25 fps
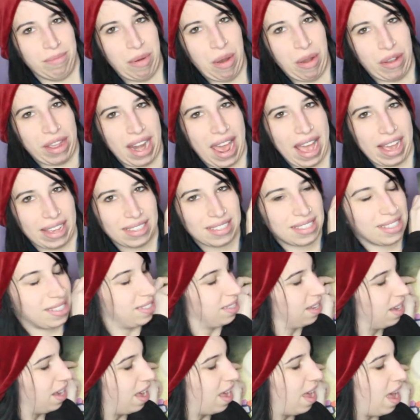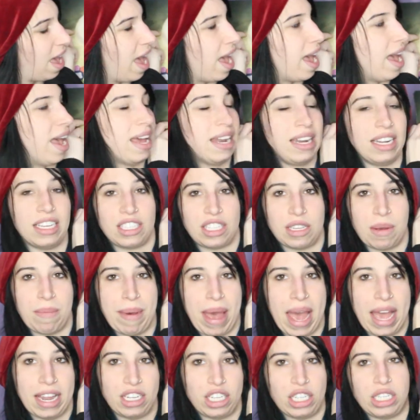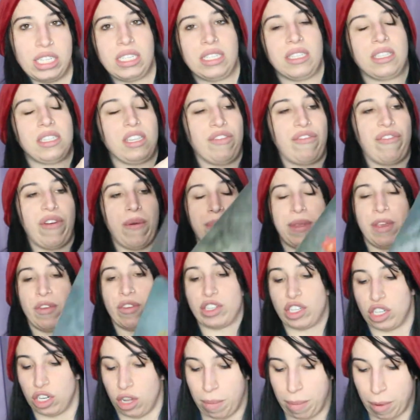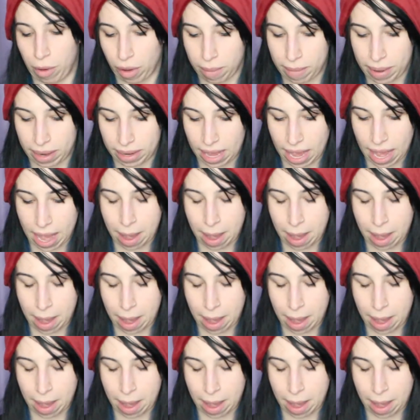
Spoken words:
Pokedex and some badges from the original Pokemon